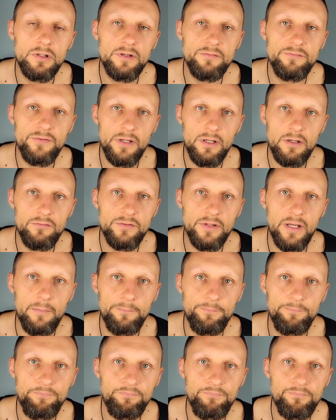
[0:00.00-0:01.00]
think of them.
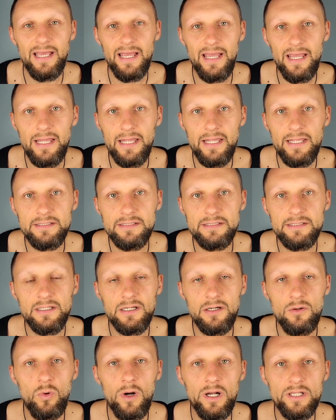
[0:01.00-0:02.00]
And
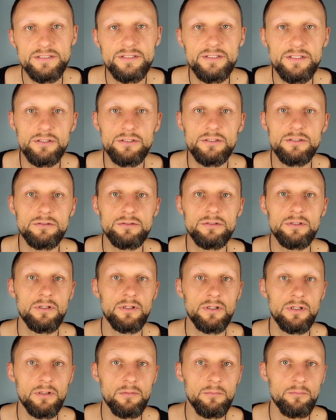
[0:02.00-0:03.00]
once you
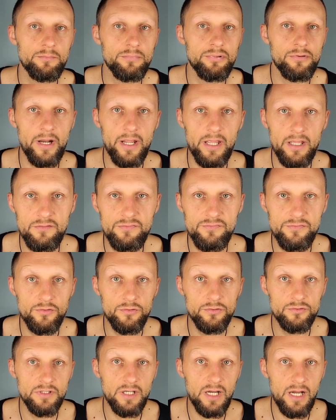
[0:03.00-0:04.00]
break
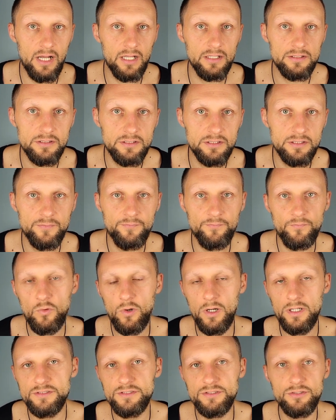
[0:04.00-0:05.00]
through that,
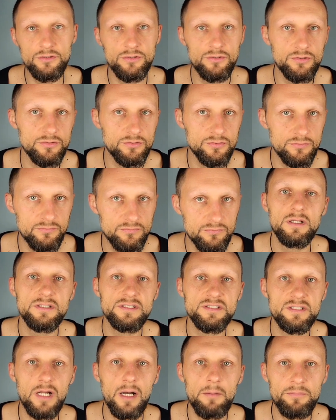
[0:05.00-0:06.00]
once you
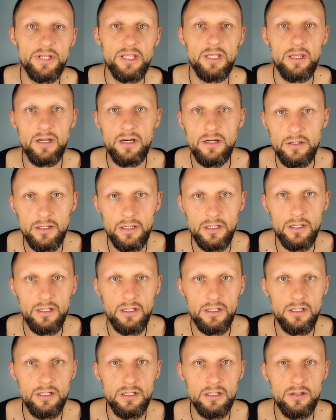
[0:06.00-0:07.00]
stop caring
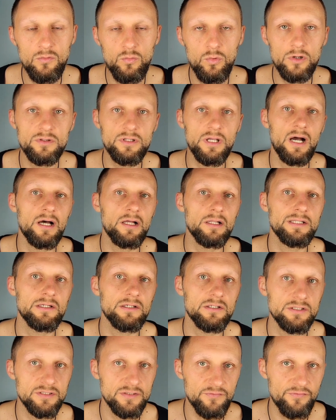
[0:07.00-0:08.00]
what
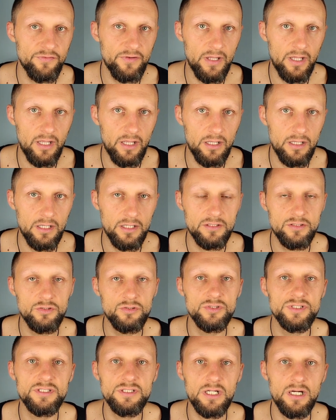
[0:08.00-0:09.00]
others think and you
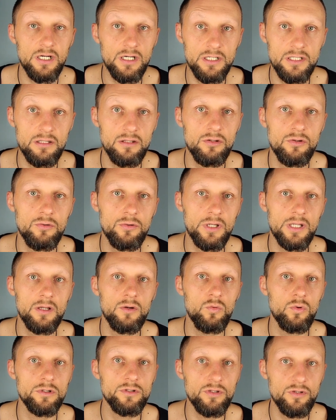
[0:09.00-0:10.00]
start doing
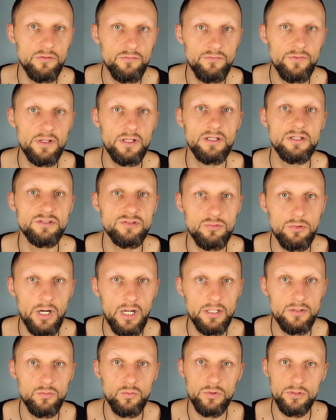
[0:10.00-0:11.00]
what you think is
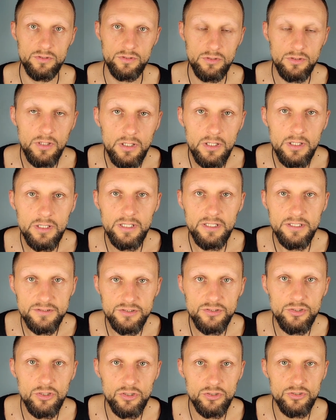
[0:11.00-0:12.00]
right, what is
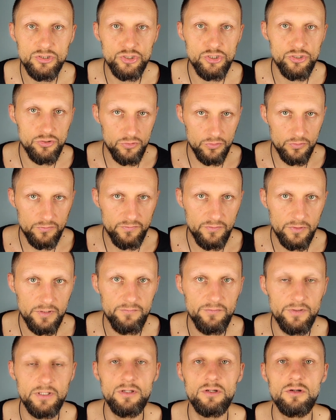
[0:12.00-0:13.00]
your truth,
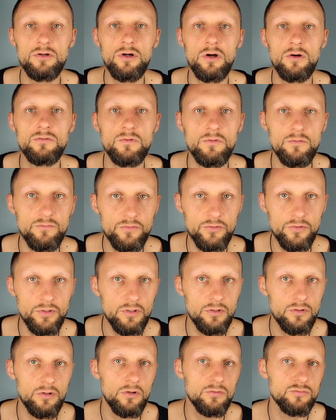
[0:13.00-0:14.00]
living your own through
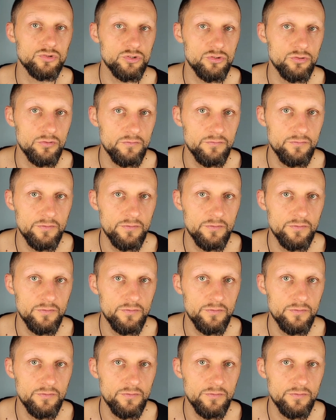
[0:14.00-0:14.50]
your own truth,